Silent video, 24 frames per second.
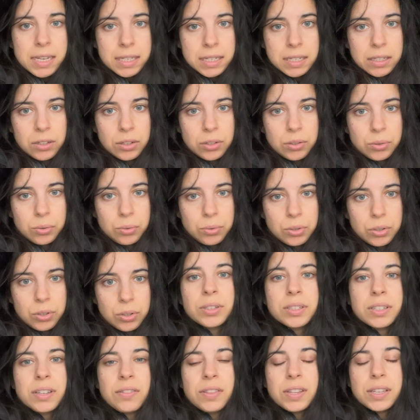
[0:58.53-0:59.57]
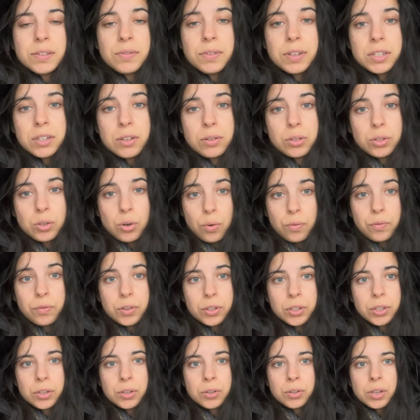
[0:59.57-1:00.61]
eating disorders and this video is not for
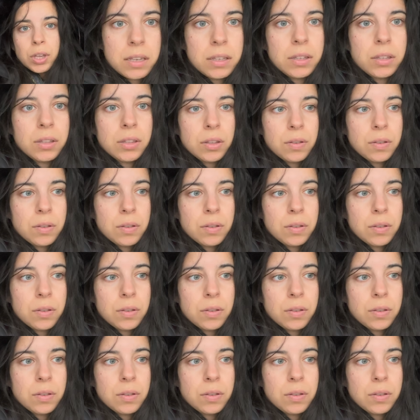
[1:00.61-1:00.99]
you,